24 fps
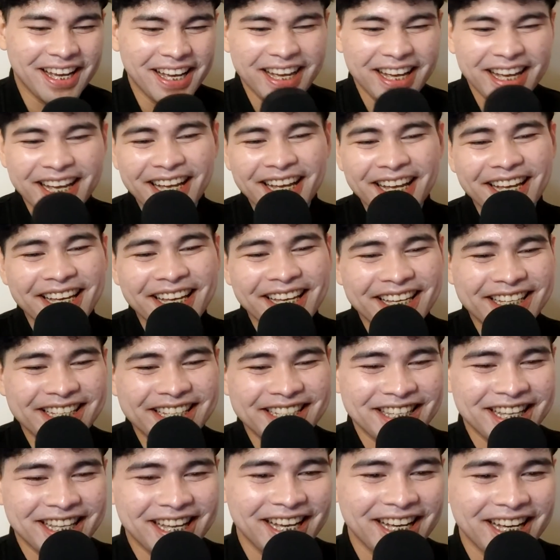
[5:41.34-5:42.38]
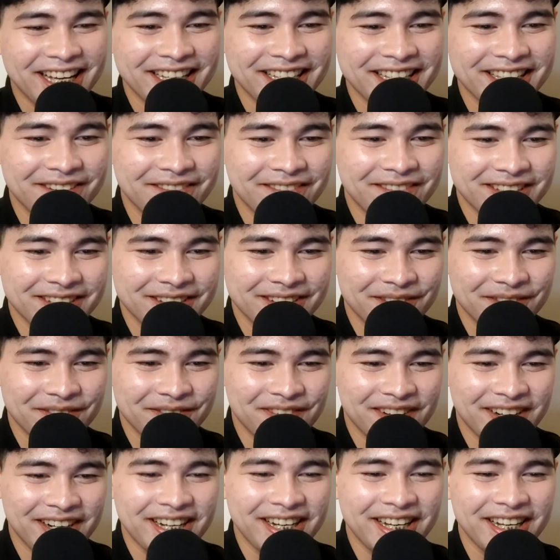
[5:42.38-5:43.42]
Nice, nice, that was so
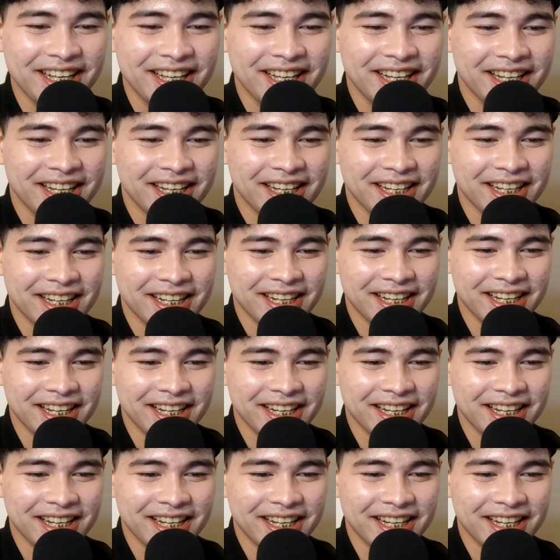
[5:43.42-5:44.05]
fun.